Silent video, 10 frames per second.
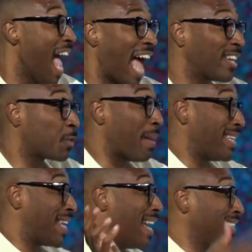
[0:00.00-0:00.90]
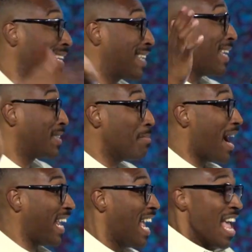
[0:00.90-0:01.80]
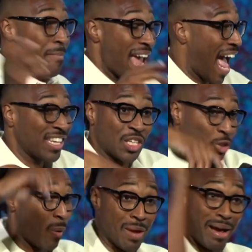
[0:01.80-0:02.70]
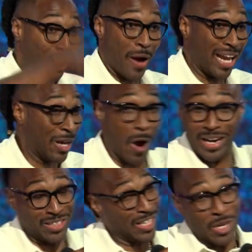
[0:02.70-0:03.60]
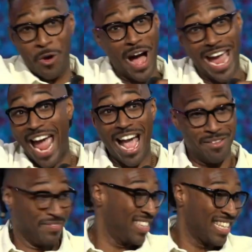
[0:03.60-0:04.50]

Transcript: I just spend tons and tons of money. Man, I just swipe my credit card. It's just who I am.